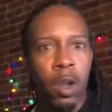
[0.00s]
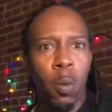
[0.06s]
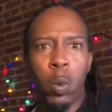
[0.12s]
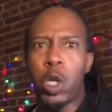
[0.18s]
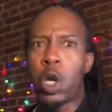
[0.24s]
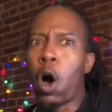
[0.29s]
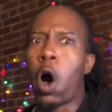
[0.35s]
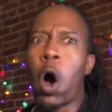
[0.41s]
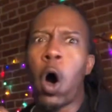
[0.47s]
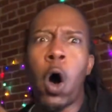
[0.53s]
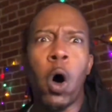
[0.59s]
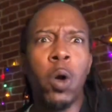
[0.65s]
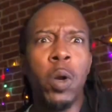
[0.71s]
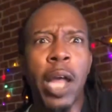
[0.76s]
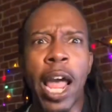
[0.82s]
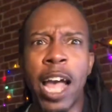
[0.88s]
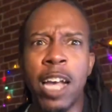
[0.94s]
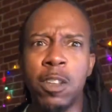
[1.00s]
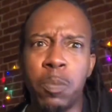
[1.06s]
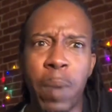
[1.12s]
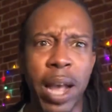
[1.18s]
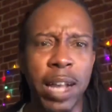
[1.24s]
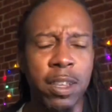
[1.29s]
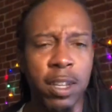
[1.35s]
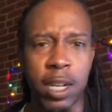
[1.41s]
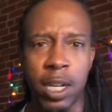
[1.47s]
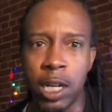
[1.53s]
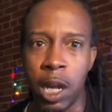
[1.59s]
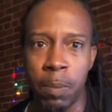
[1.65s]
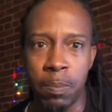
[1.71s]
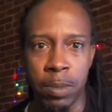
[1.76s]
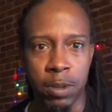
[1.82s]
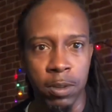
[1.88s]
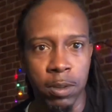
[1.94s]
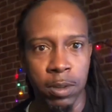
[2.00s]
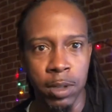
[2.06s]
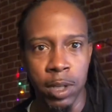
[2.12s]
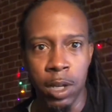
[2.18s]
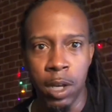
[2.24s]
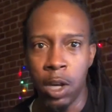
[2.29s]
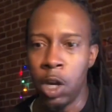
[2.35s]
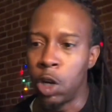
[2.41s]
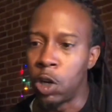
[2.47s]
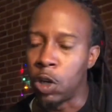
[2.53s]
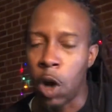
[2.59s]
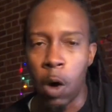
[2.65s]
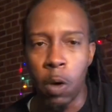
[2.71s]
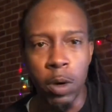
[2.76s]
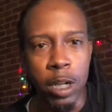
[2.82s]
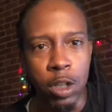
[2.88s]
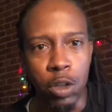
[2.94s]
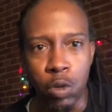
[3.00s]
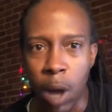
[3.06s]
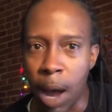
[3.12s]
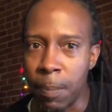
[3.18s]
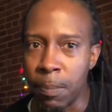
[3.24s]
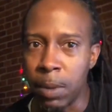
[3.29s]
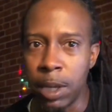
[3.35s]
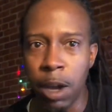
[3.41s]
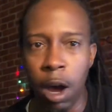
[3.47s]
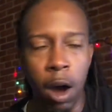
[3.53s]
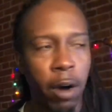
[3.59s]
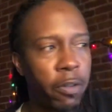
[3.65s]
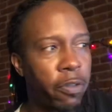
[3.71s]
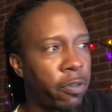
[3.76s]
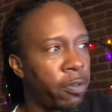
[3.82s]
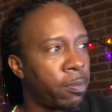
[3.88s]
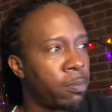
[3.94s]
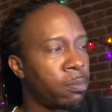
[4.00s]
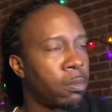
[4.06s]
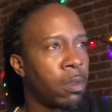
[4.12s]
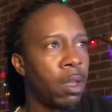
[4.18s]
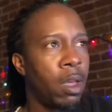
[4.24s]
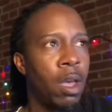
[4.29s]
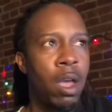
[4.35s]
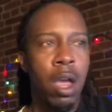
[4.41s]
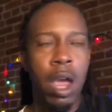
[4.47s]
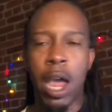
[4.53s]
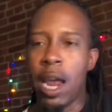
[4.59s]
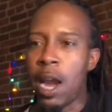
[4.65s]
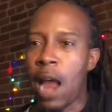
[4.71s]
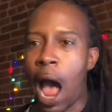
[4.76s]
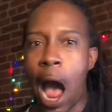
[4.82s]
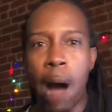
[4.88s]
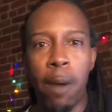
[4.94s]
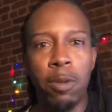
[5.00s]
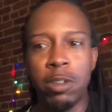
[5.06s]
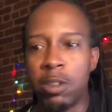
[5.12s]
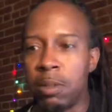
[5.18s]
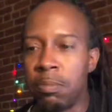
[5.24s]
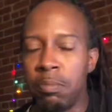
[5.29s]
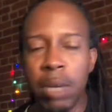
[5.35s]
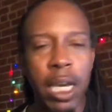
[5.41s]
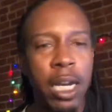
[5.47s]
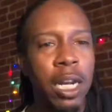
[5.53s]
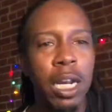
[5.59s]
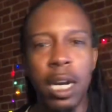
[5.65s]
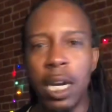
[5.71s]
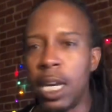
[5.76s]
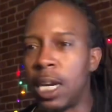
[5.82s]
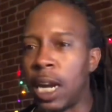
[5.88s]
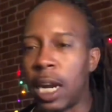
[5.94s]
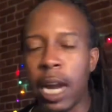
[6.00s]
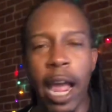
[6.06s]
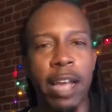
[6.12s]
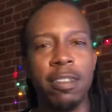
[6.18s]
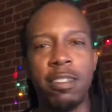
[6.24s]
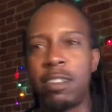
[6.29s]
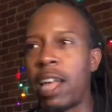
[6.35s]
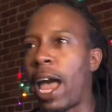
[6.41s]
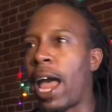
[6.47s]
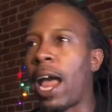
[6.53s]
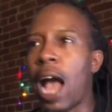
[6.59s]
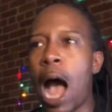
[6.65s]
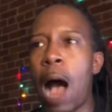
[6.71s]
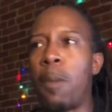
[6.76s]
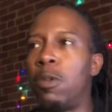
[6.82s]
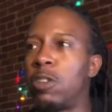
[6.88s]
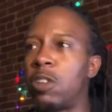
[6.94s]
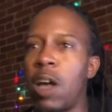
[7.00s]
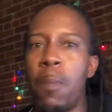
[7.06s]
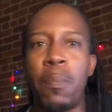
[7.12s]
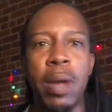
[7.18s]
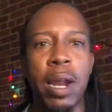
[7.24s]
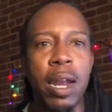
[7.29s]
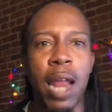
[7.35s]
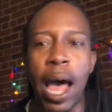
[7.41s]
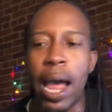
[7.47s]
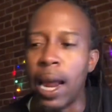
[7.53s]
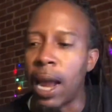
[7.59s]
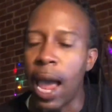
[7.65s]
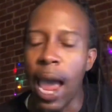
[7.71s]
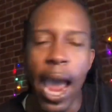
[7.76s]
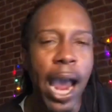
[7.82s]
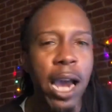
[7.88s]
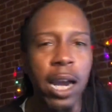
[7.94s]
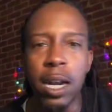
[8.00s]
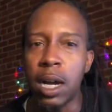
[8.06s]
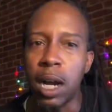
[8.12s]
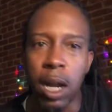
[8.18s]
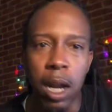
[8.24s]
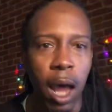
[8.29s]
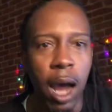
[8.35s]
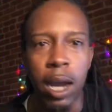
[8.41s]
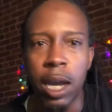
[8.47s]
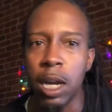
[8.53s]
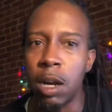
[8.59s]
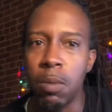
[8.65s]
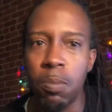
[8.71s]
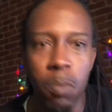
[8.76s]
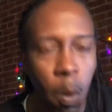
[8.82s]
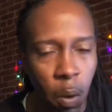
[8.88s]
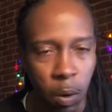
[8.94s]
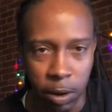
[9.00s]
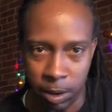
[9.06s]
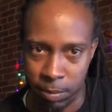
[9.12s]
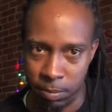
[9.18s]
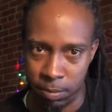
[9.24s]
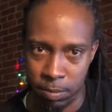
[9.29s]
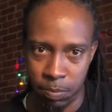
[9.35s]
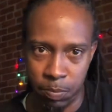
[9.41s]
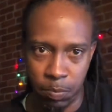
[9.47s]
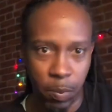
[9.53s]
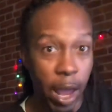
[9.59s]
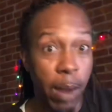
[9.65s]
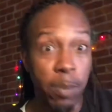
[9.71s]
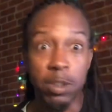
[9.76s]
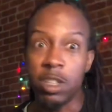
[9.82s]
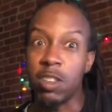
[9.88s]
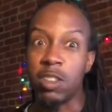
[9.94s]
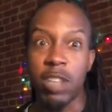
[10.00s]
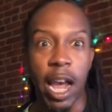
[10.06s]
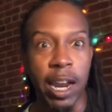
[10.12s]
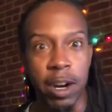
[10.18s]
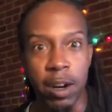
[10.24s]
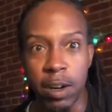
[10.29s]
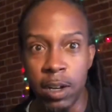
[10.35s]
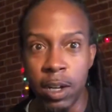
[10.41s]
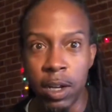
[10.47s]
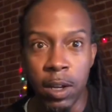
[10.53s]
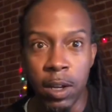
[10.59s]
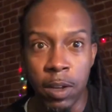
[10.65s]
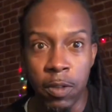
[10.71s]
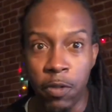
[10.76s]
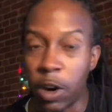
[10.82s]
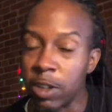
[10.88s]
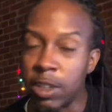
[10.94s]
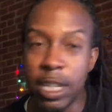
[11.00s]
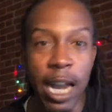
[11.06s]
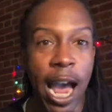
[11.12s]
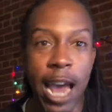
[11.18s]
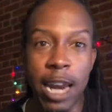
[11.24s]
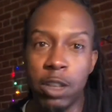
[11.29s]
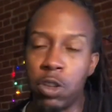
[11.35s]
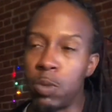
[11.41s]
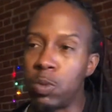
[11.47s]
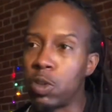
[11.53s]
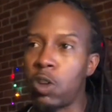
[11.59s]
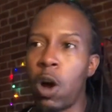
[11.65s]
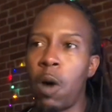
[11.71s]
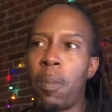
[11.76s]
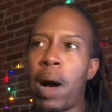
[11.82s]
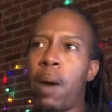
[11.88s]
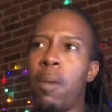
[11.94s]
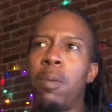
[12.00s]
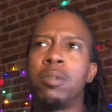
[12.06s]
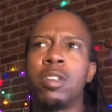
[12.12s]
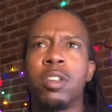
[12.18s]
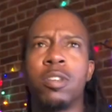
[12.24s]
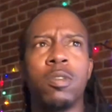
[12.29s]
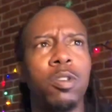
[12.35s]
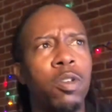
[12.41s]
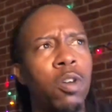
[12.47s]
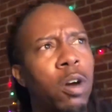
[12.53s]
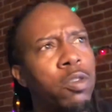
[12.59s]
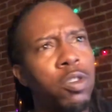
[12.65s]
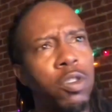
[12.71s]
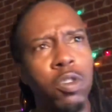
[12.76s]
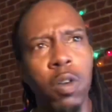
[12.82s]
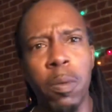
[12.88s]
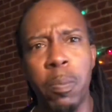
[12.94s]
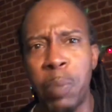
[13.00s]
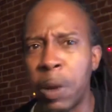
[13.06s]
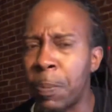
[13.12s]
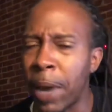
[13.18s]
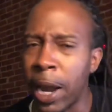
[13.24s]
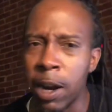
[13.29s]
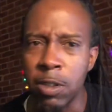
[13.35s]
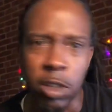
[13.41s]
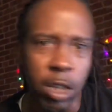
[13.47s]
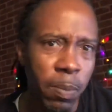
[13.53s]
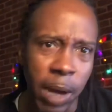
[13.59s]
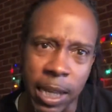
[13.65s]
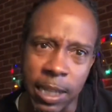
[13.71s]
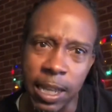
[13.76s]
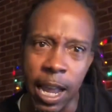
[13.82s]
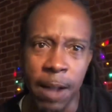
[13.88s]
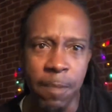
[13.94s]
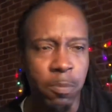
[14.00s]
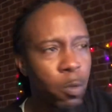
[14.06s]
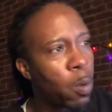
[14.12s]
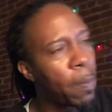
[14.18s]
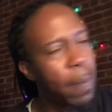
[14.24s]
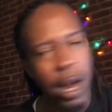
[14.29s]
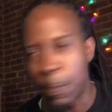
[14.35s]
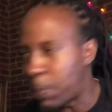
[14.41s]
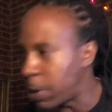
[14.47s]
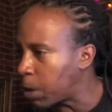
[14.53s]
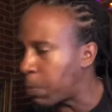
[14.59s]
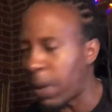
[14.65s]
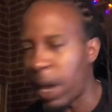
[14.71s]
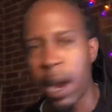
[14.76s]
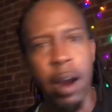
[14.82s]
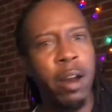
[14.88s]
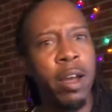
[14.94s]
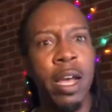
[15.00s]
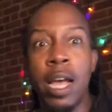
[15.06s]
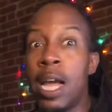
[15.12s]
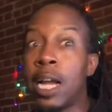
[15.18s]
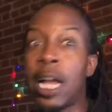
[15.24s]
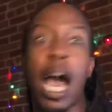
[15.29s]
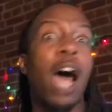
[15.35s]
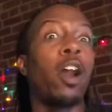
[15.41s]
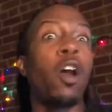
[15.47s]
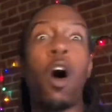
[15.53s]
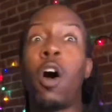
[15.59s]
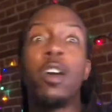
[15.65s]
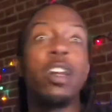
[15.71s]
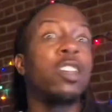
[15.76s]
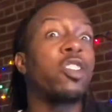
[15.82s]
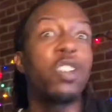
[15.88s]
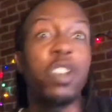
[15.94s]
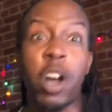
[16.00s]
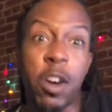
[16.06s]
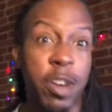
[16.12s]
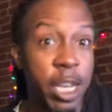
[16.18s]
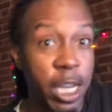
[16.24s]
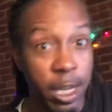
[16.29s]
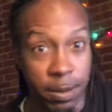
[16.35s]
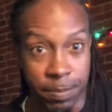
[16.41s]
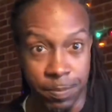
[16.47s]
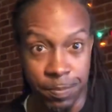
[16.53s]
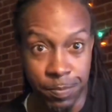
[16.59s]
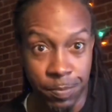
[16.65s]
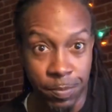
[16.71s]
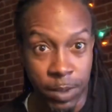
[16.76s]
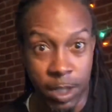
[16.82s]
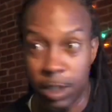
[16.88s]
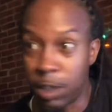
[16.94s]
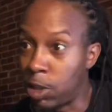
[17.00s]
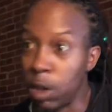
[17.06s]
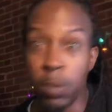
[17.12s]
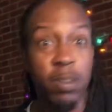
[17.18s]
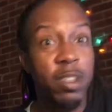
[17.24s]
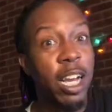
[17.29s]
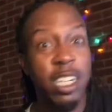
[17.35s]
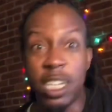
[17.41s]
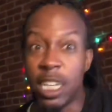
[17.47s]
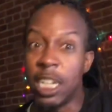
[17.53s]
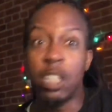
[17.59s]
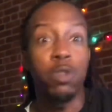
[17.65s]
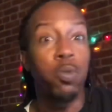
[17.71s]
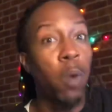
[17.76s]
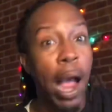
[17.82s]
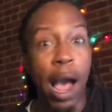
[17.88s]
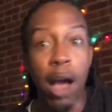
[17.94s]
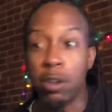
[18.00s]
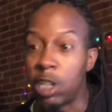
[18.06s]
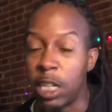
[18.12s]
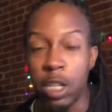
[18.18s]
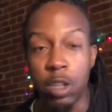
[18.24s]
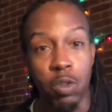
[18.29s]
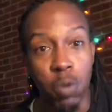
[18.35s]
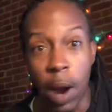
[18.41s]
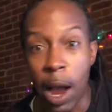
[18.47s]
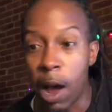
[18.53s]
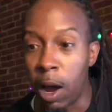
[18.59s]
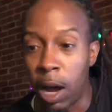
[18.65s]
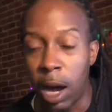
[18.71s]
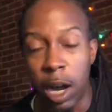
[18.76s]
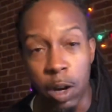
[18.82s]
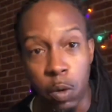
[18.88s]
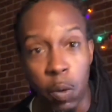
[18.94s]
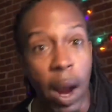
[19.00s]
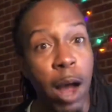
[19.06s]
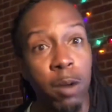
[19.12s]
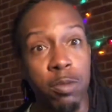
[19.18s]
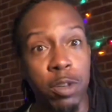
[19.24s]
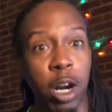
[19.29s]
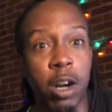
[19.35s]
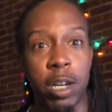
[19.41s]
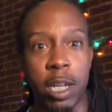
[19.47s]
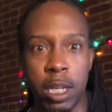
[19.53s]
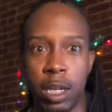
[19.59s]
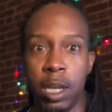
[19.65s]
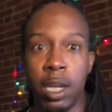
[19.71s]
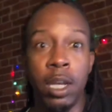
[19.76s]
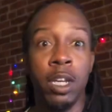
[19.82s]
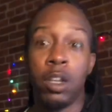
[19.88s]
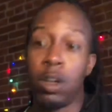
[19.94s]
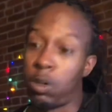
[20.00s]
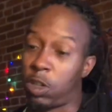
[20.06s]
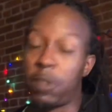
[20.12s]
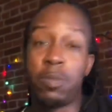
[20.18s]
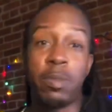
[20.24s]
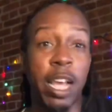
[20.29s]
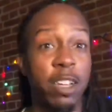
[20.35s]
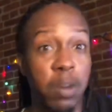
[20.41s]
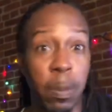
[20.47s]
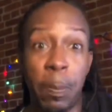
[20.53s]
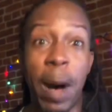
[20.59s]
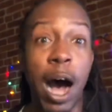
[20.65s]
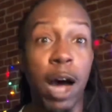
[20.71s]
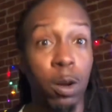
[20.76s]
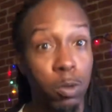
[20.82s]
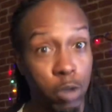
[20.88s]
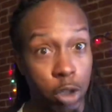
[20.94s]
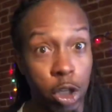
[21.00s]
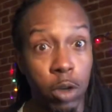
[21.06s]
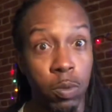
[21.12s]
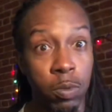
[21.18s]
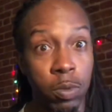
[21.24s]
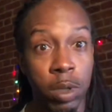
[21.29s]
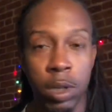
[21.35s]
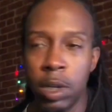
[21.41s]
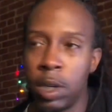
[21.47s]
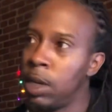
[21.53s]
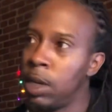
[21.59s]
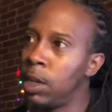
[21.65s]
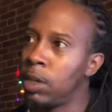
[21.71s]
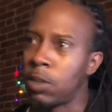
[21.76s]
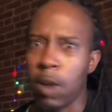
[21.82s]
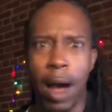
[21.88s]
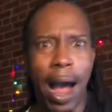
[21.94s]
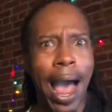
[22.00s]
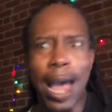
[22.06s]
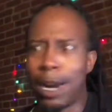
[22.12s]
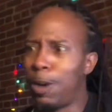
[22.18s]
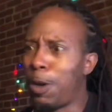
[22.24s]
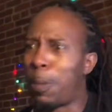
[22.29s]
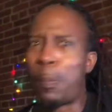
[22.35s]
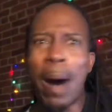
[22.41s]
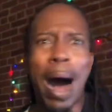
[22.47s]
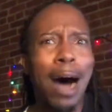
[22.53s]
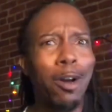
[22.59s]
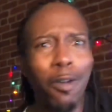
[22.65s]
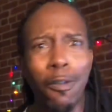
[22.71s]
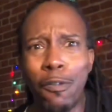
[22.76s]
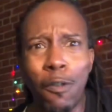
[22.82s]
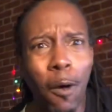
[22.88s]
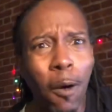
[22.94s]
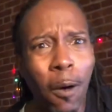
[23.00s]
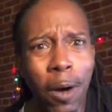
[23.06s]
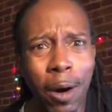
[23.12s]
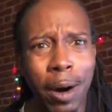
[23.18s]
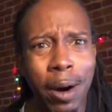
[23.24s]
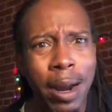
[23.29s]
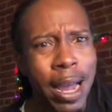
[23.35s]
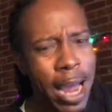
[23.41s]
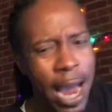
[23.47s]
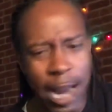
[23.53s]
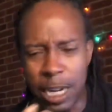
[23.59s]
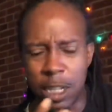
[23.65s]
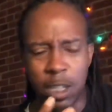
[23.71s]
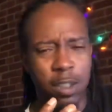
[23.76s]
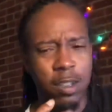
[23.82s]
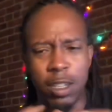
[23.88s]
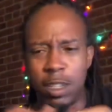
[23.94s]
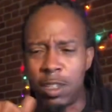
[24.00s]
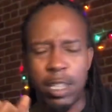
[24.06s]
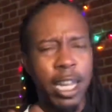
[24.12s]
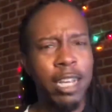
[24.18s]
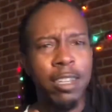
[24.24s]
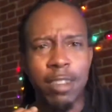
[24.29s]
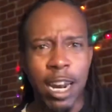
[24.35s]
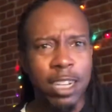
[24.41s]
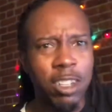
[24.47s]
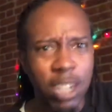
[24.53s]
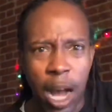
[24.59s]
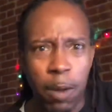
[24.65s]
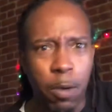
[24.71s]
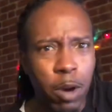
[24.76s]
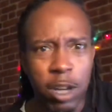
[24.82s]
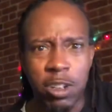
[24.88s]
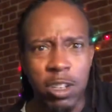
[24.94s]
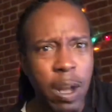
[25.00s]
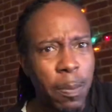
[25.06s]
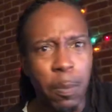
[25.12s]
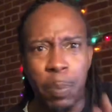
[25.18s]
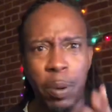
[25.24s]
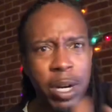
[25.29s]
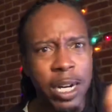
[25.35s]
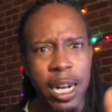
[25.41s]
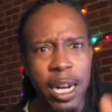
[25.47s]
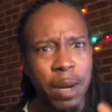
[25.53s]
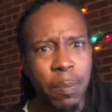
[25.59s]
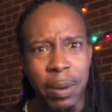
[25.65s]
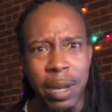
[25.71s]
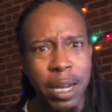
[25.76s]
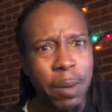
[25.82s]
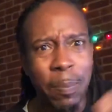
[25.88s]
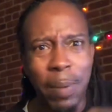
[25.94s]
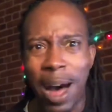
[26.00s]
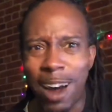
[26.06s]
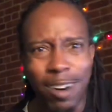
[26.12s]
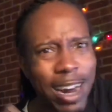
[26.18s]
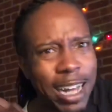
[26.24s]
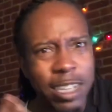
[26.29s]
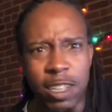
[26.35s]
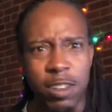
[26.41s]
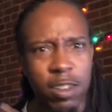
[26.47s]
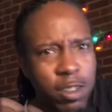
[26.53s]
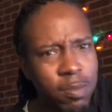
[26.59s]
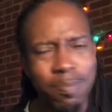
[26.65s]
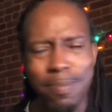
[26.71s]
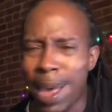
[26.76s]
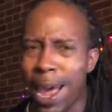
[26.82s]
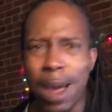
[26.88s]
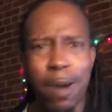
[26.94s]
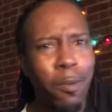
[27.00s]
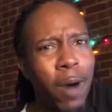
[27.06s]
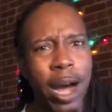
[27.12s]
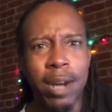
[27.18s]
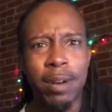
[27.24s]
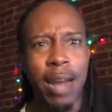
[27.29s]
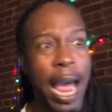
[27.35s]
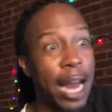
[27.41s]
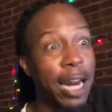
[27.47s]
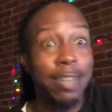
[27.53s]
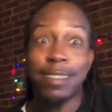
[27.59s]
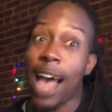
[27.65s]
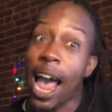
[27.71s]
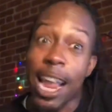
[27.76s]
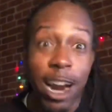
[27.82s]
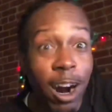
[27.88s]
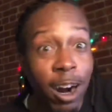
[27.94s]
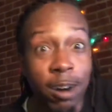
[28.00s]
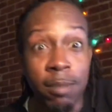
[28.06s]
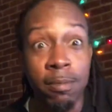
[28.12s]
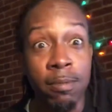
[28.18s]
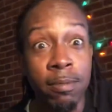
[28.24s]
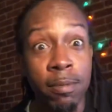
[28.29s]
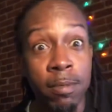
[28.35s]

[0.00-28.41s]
We hauled ass back to Columbus. Goldie dropped me off. And I was immediately the next day, I was up at like 8 o'clock in the morning playing with this tiger. First thing I had to do was go by, what was this, the grocery store, Big Bear or something like that? Went by Big Bear, got all this turkey. The dude was like, she eats ground turkey. She takes a bottle too. So I had a little bottle for her, had these things that I crushed up and put it in the bottle like this. Man, what? I had a tiger.